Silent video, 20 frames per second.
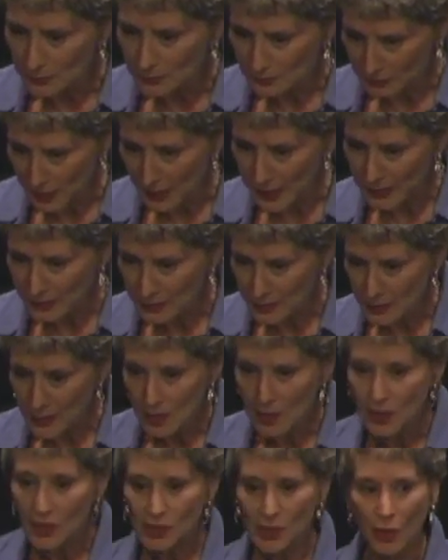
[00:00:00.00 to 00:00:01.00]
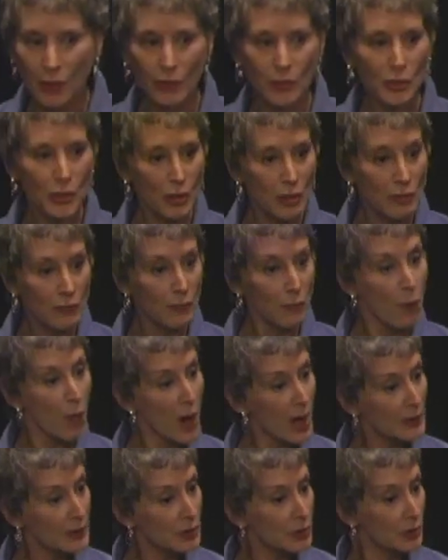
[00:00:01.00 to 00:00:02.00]
right? So you
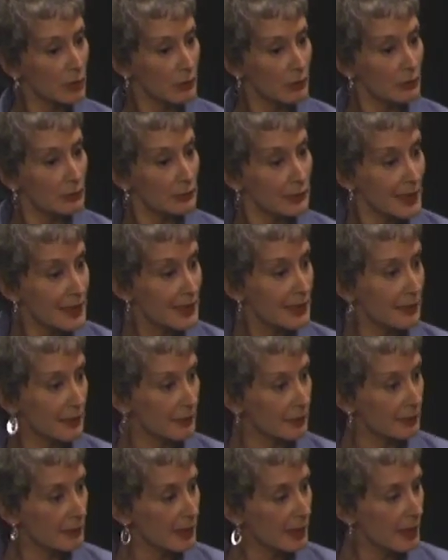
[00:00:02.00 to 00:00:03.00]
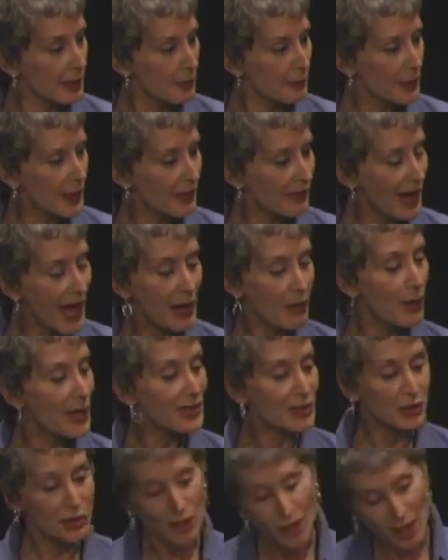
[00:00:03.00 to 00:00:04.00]
want to listen. But if I
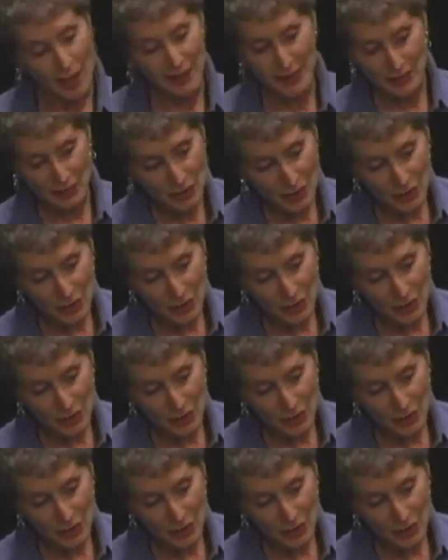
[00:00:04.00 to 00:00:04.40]
wasn't talking